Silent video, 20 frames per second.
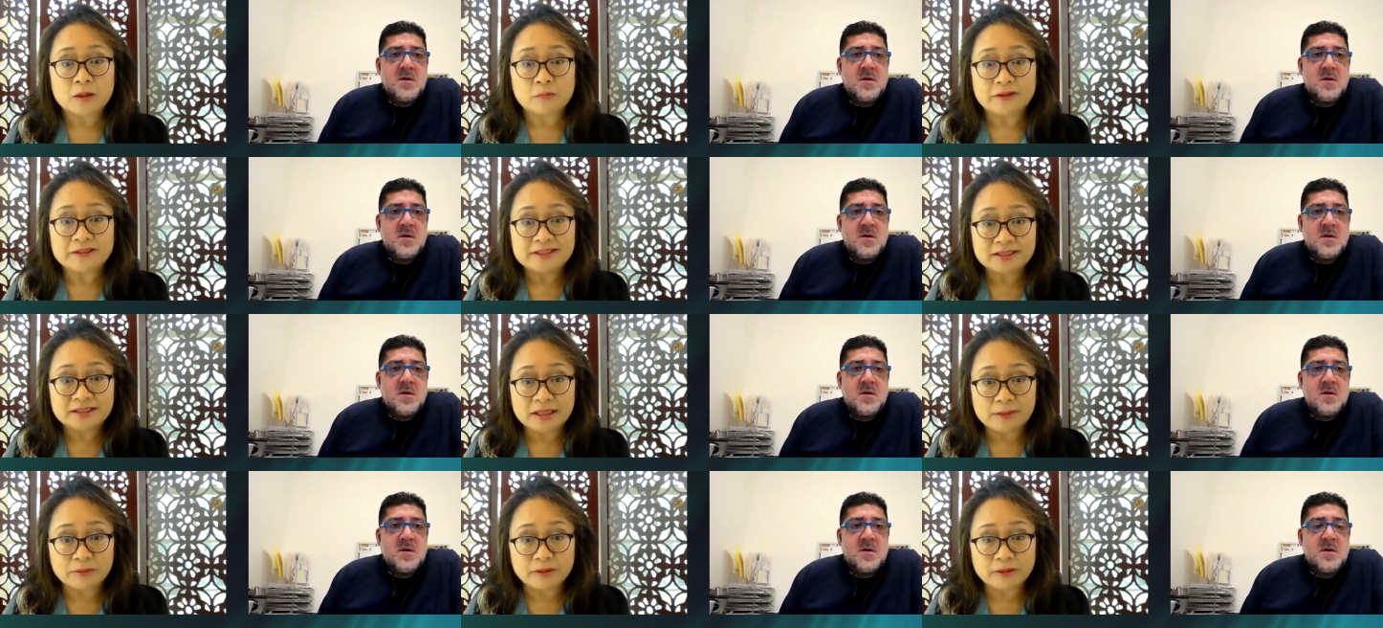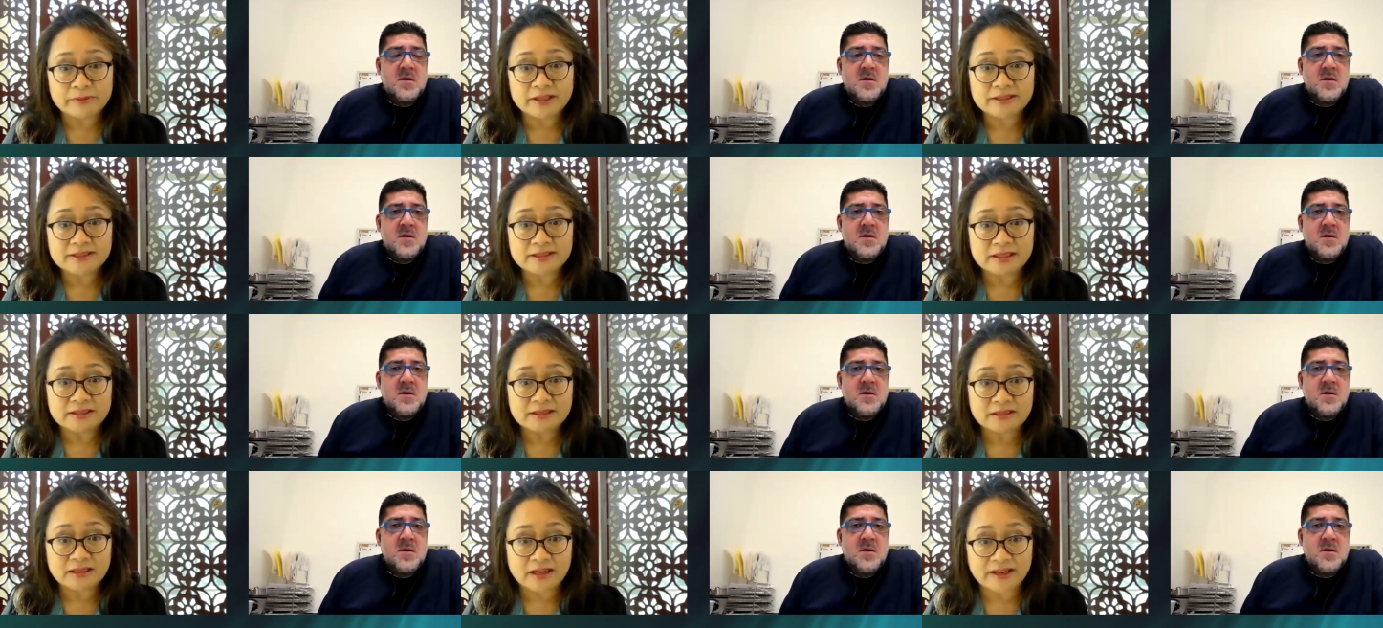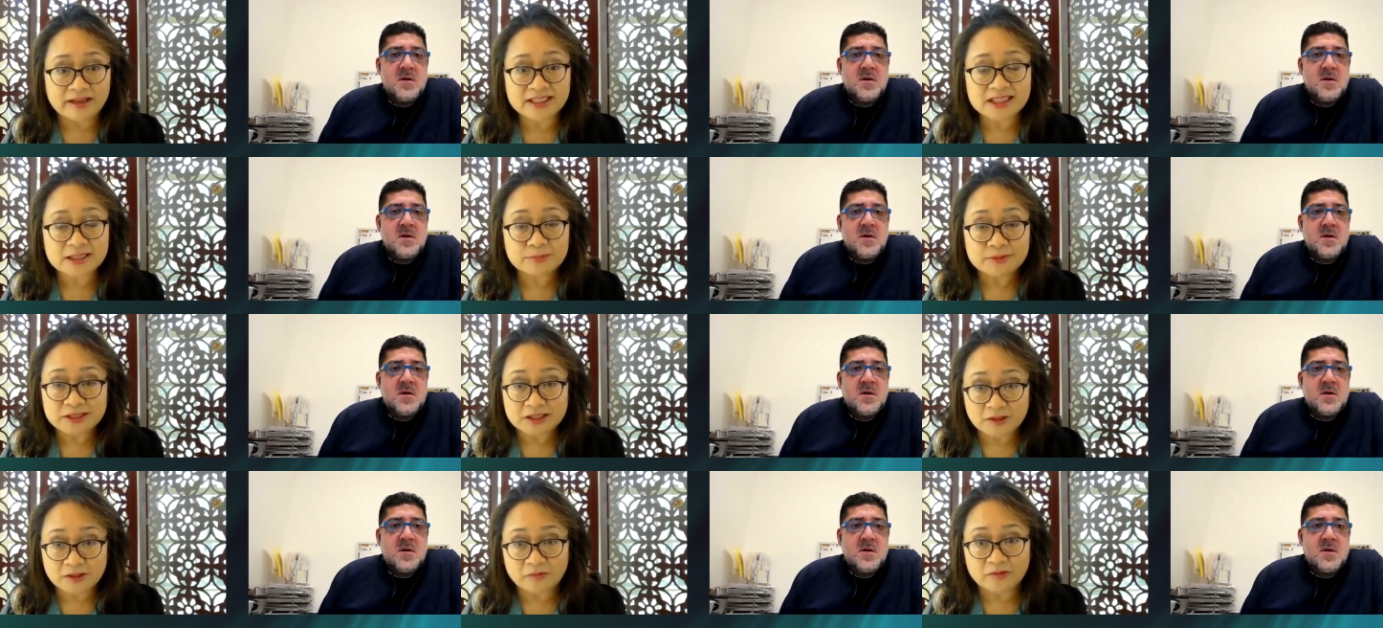Speaker 1: with supplements and diet
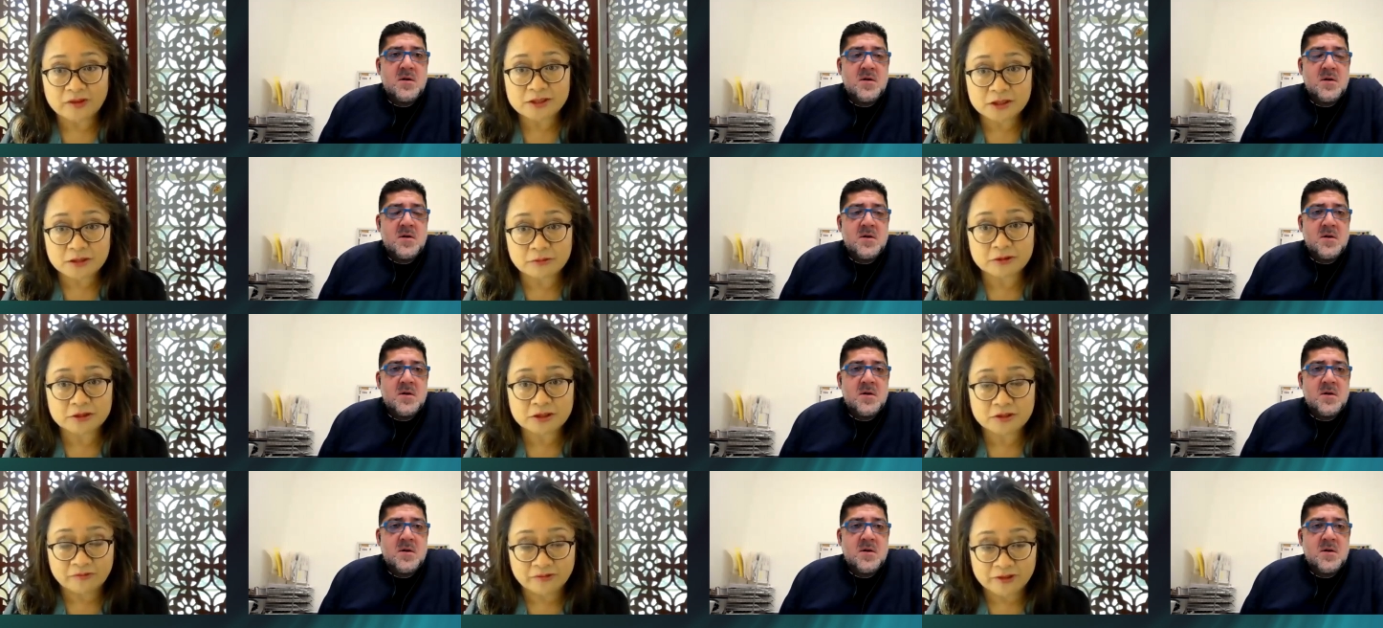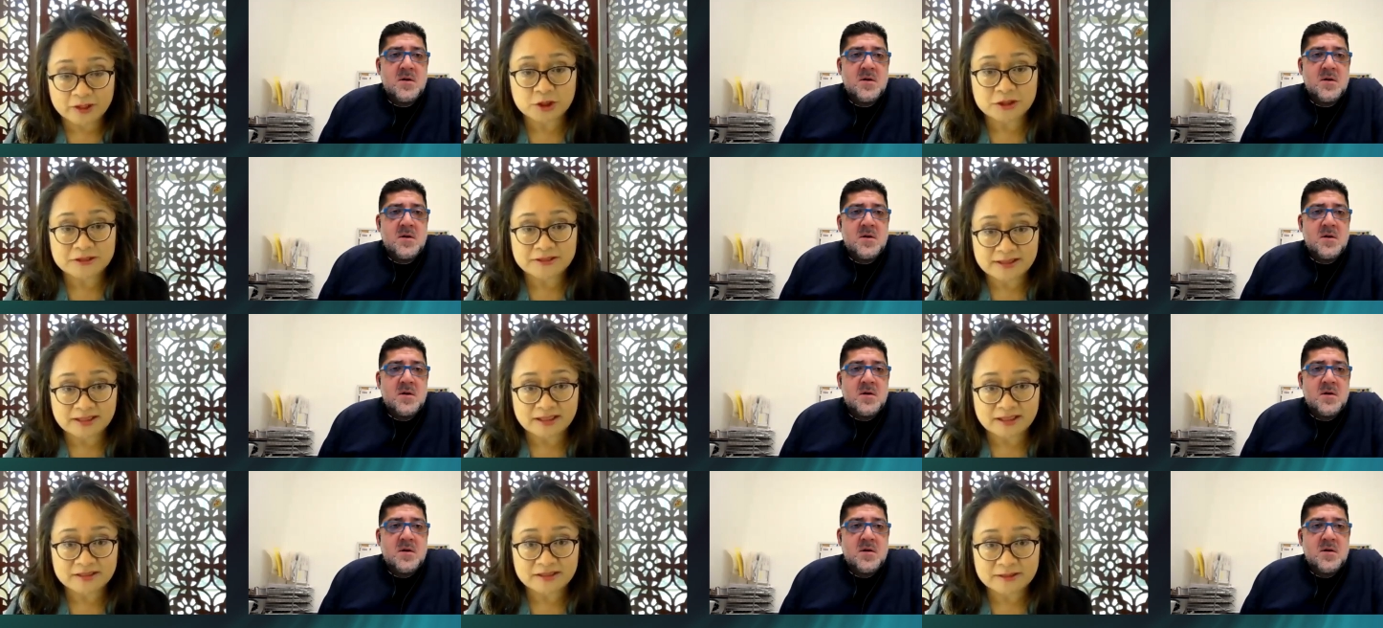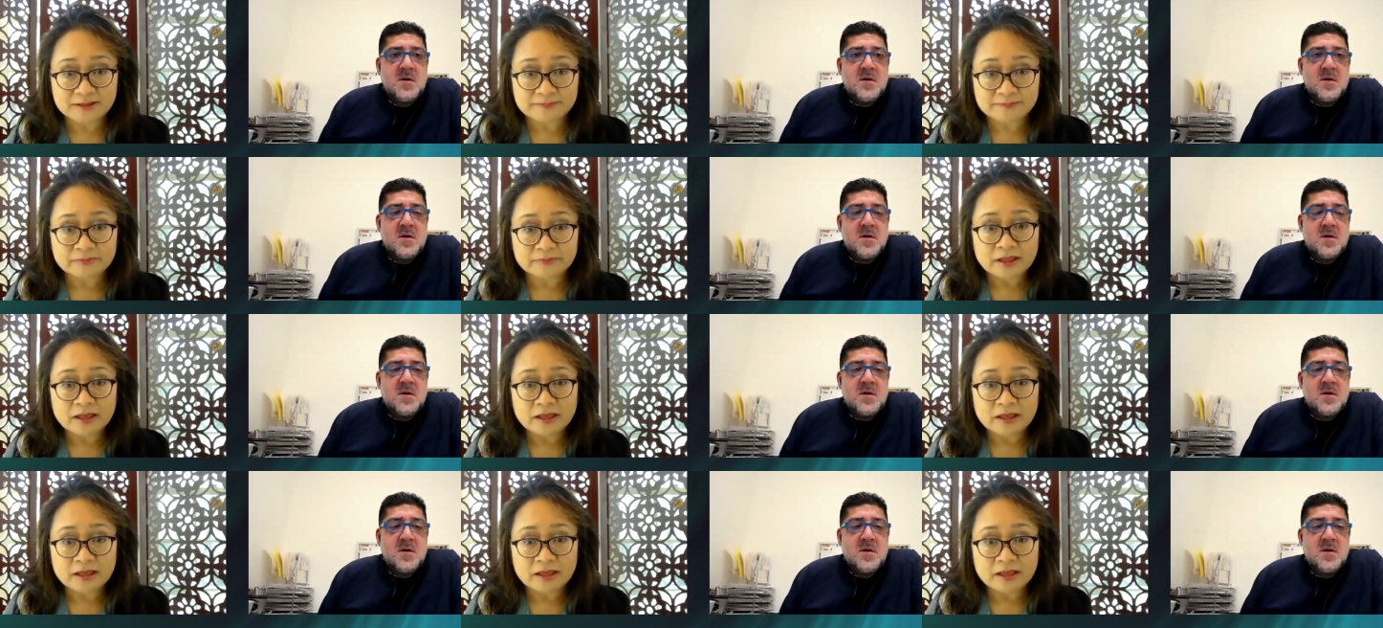specific to her deficiencies.